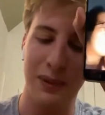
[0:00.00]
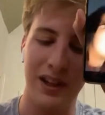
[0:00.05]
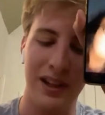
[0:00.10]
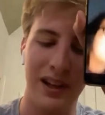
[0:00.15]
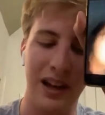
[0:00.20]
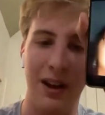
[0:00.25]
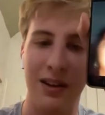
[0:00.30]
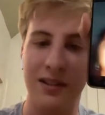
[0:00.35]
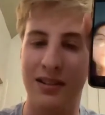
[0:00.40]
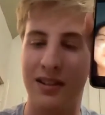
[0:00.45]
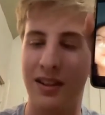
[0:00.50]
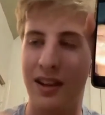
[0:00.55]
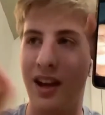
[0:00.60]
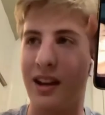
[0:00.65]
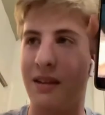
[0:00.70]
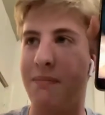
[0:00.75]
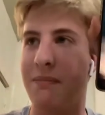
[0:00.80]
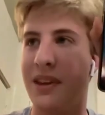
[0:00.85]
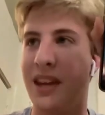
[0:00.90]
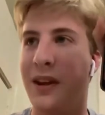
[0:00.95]
I was like,
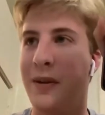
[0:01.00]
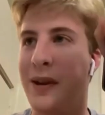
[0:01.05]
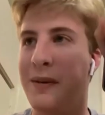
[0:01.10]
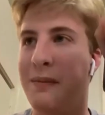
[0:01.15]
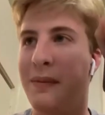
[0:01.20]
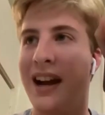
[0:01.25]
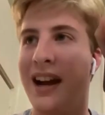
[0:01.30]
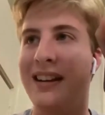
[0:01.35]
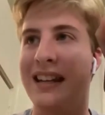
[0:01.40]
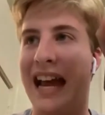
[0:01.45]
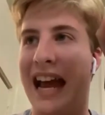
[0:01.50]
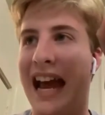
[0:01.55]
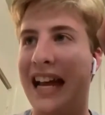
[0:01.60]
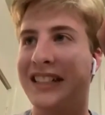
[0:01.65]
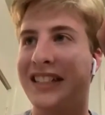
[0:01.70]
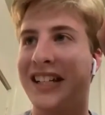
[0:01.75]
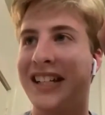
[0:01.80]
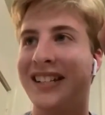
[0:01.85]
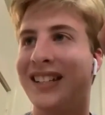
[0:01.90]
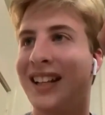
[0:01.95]
me when my dad
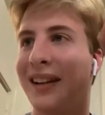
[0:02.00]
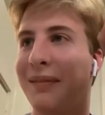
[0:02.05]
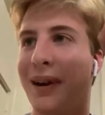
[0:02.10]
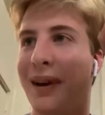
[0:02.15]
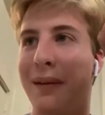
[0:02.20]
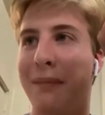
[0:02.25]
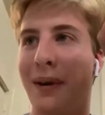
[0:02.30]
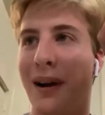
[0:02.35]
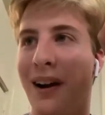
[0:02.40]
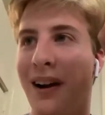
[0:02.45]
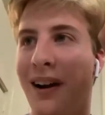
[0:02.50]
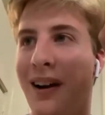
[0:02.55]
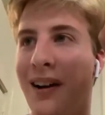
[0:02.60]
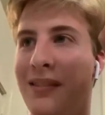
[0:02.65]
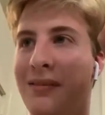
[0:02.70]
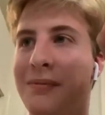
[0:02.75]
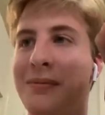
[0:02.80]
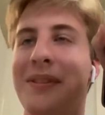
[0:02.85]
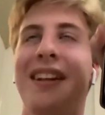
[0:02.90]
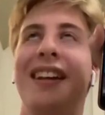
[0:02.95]
cheats on my mom.
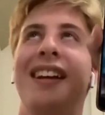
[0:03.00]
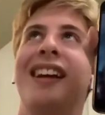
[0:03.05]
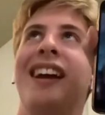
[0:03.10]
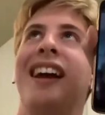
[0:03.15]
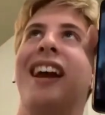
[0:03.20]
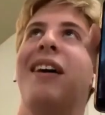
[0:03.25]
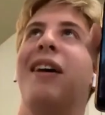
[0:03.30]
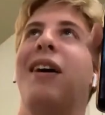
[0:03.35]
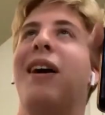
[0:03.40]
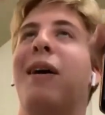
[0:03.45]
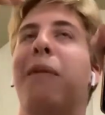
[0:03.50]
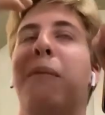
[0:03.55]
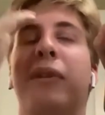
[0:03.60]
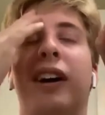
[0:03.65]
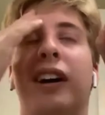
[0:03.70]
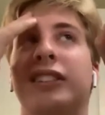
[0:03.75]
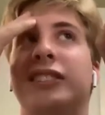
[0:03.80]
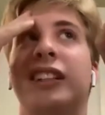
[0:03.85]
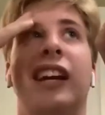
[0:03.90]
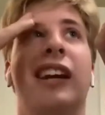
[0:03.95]
It, eh, oh my gosh!
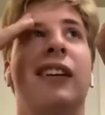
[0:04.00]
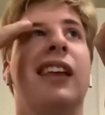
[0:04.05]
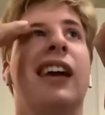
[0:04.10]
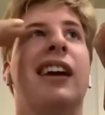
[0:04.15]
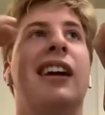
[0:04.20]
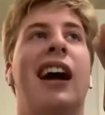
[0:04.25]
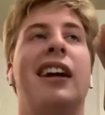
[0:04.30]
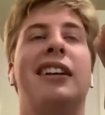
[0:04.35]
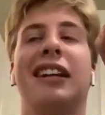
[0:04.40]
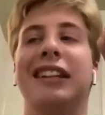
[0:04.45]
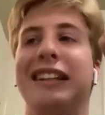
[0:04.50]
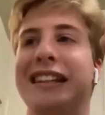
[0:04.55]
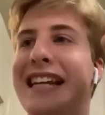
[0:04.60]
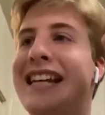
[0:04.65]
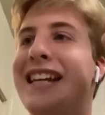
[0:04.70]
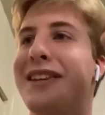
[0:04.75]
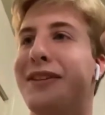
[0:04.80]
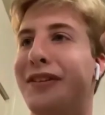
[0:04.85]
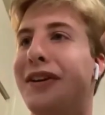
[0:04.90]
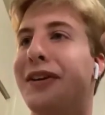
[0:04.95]
It like I deleted the
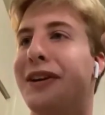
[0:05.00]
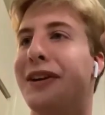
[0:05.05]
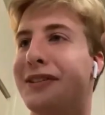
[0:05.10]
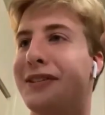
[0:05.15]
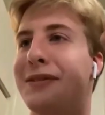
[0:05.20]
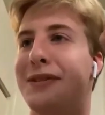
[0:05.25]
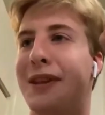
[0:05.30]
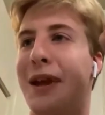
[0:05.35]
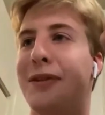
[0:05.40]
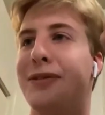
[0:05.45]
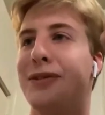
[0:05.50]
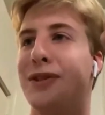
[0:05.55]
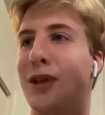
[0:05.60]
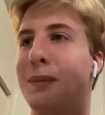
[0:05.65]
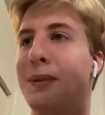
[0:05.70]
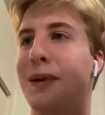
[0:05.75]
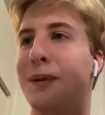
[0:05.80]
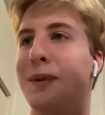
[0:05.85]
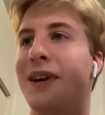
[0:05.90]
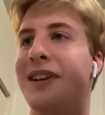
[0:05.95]
video because it's how stupid it
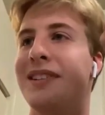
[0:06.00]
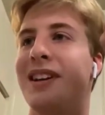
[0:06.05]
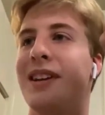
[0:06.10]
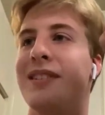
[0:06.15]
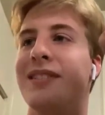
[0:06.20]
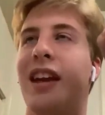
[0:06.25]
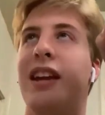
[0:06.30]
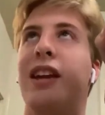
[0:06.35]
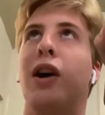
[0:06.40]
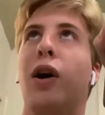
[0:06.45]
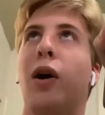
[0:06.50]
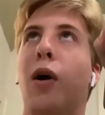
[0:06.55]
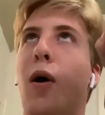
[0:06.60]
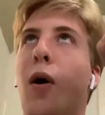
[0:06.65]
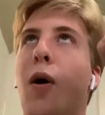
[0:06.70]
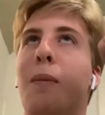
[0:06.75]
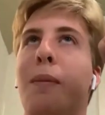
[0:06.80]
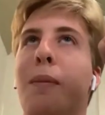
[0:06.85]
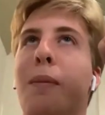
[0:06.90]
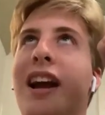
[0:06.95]
was, and it's like, oh
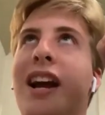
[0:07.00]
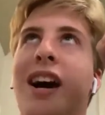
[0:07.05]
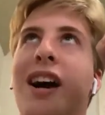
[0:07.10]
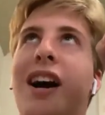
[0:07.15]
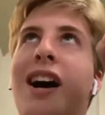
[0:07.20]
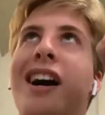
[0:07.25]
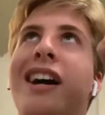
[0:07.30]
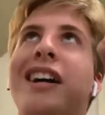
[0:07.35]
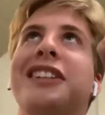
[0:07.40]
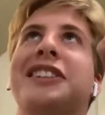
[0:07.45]
my gosh,